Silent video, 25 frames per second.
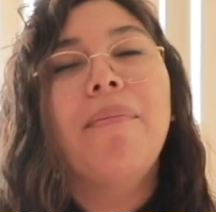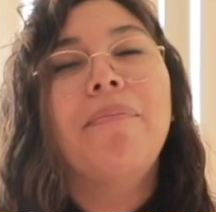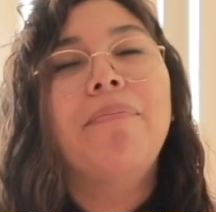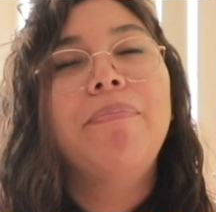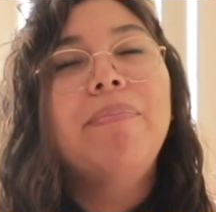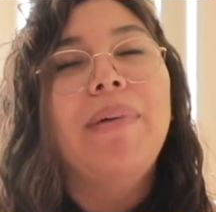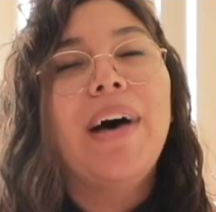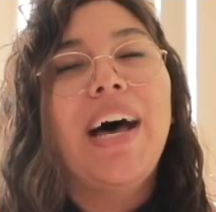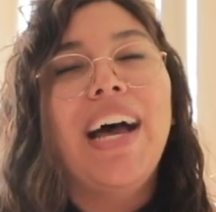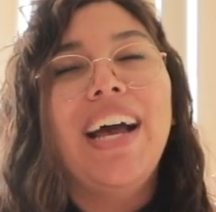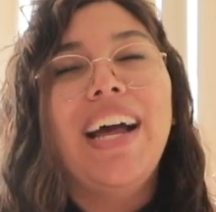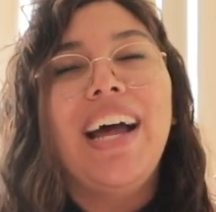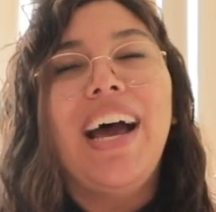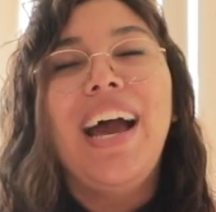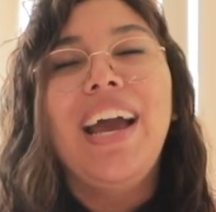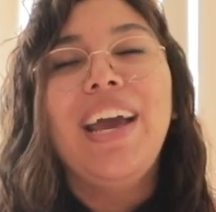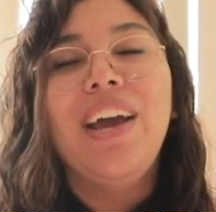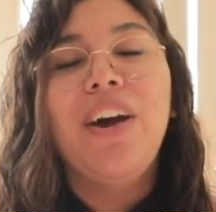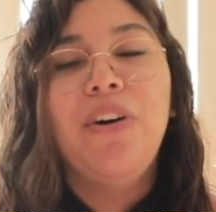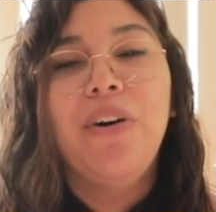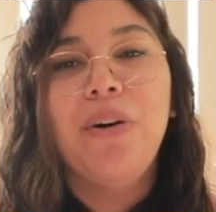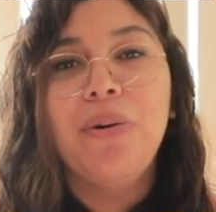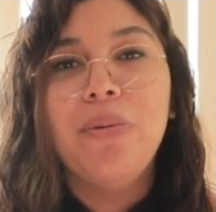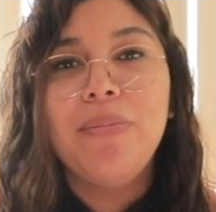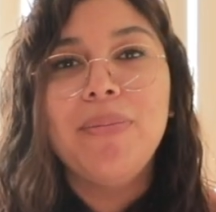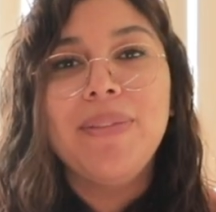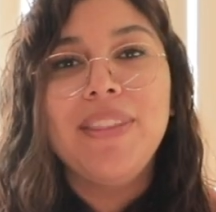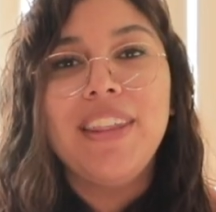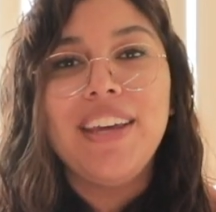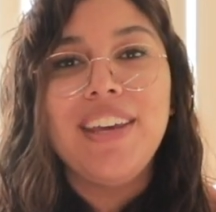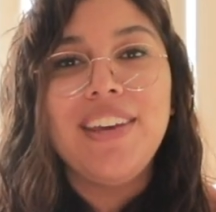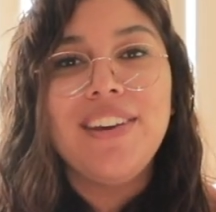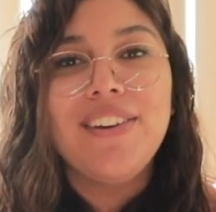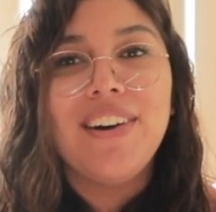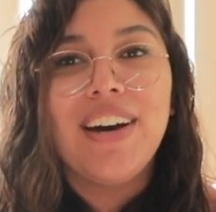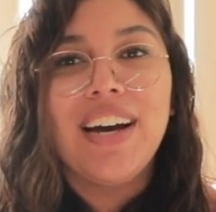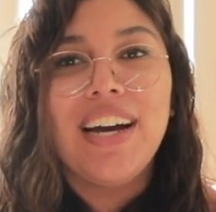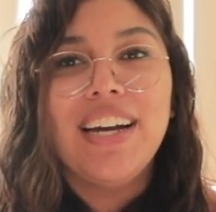But I hope
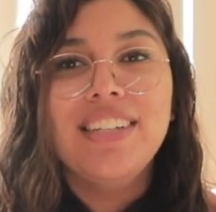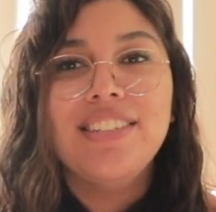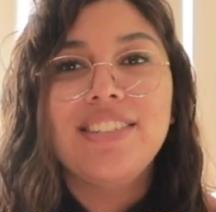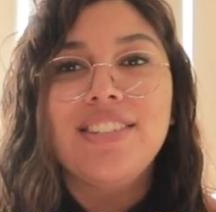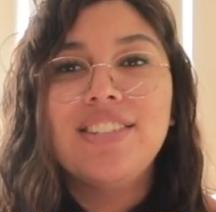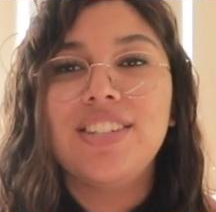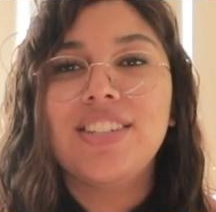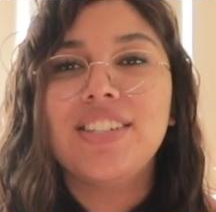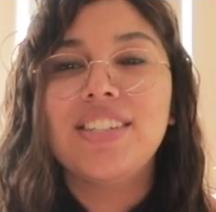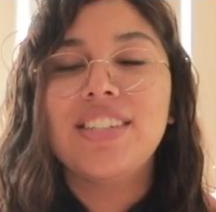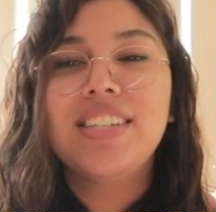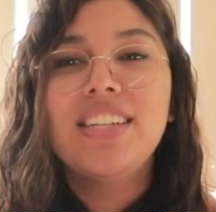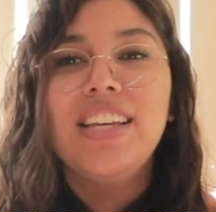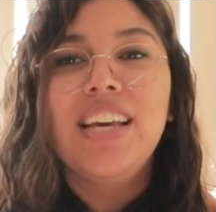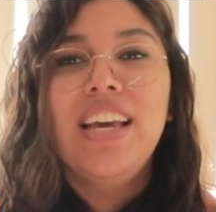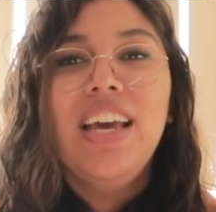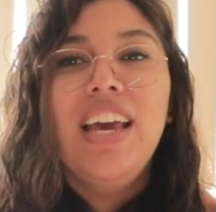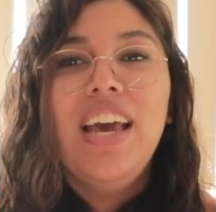that you guys just